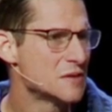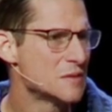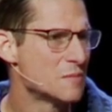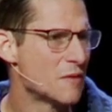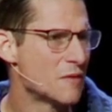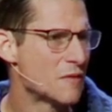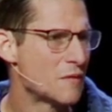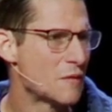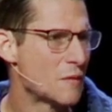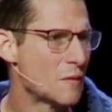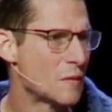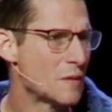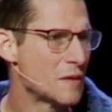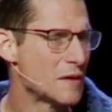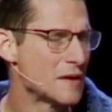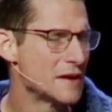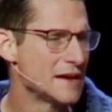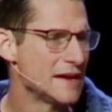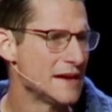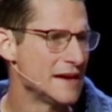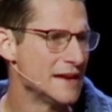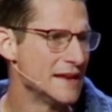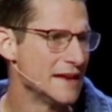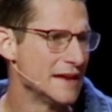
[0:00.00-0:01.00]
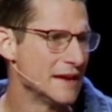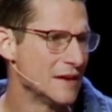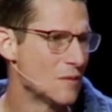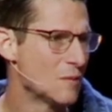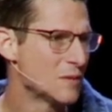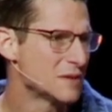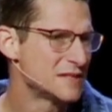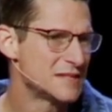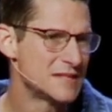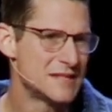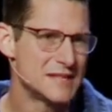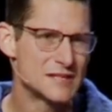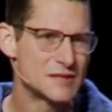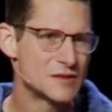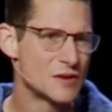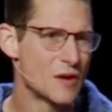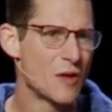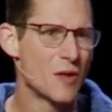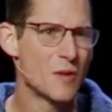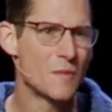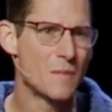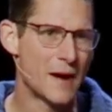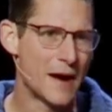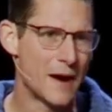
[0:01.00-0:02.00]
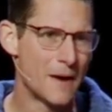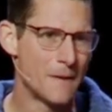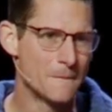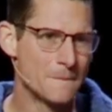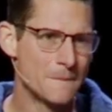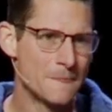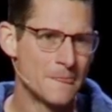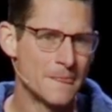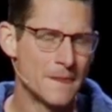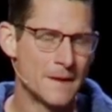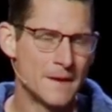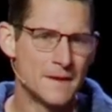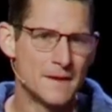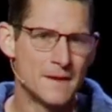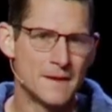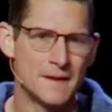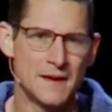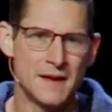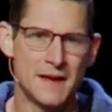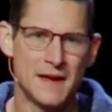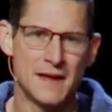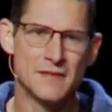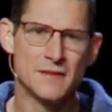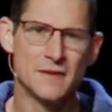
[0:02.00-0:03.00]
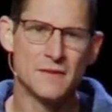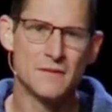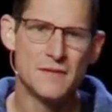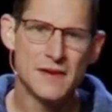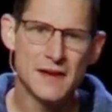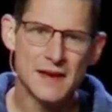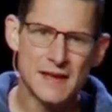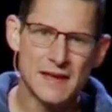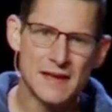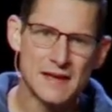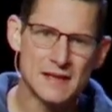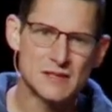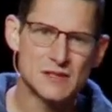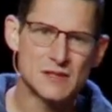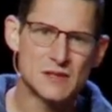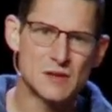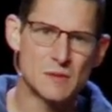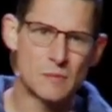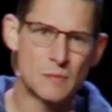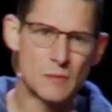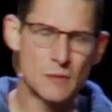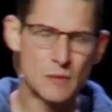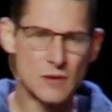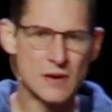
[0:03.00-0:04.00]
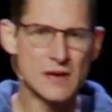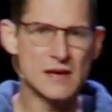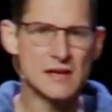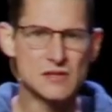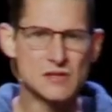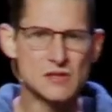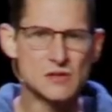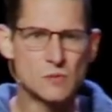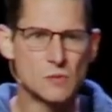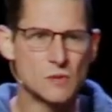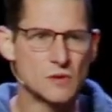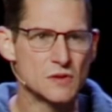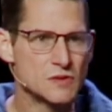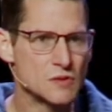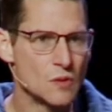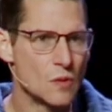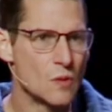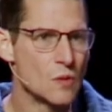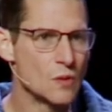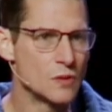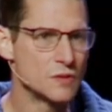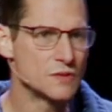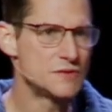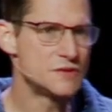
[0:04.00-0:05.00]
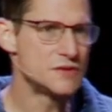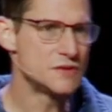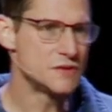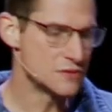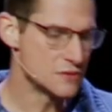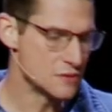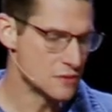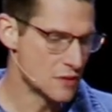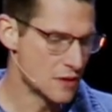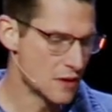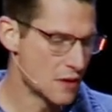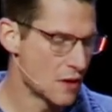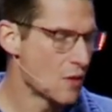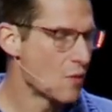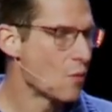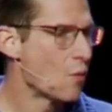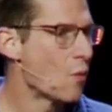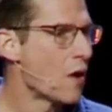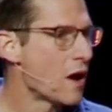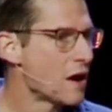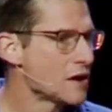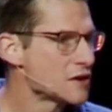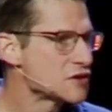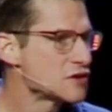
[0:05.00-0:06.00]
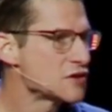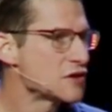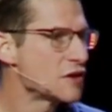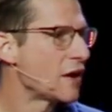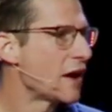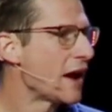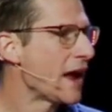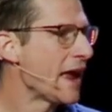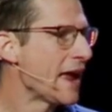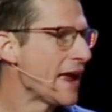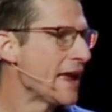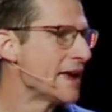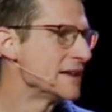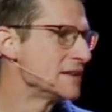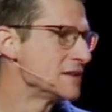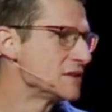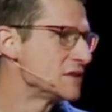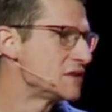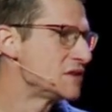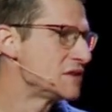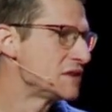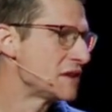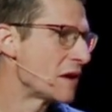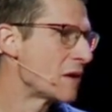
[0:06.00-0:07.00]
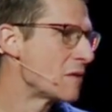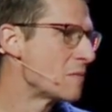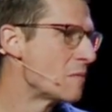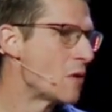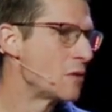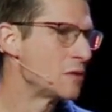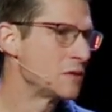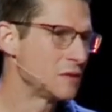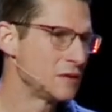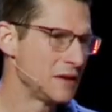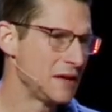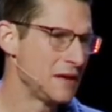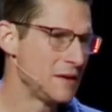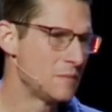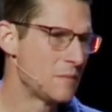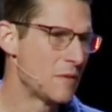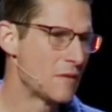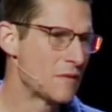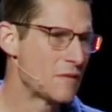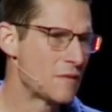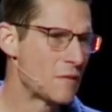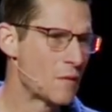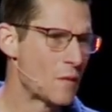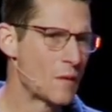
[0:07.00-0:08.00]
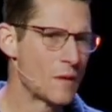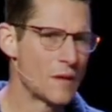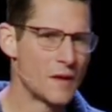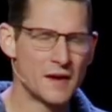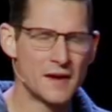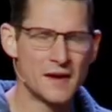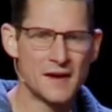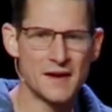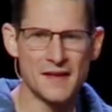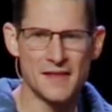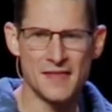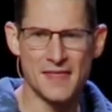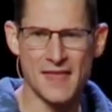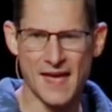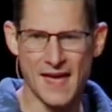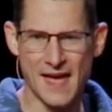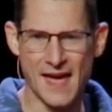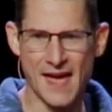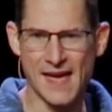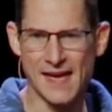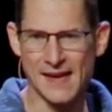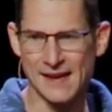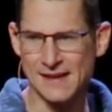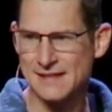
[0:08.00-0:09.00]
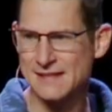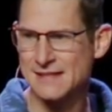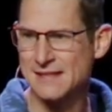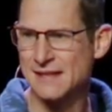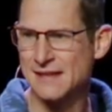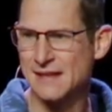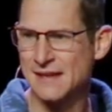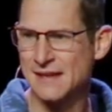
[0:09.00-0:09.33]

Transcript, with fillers: before eating. What's this all about? In Leviticus, the priests were told to wash their hands ceremonially before they ate.